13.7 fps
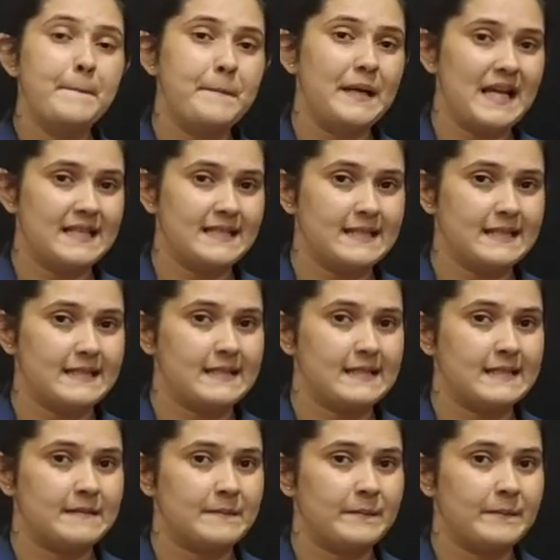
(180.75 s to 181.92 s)
places.
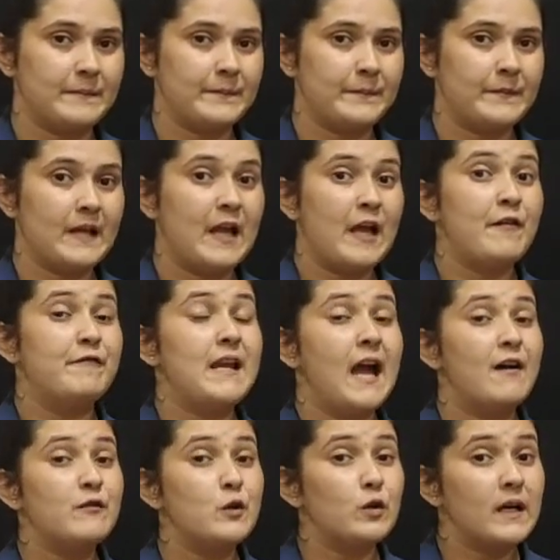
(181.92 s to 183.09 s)
We
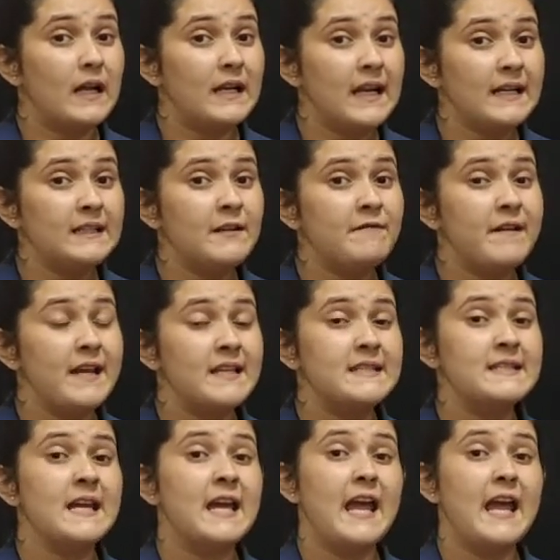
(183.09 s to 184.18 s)
have to collect the waste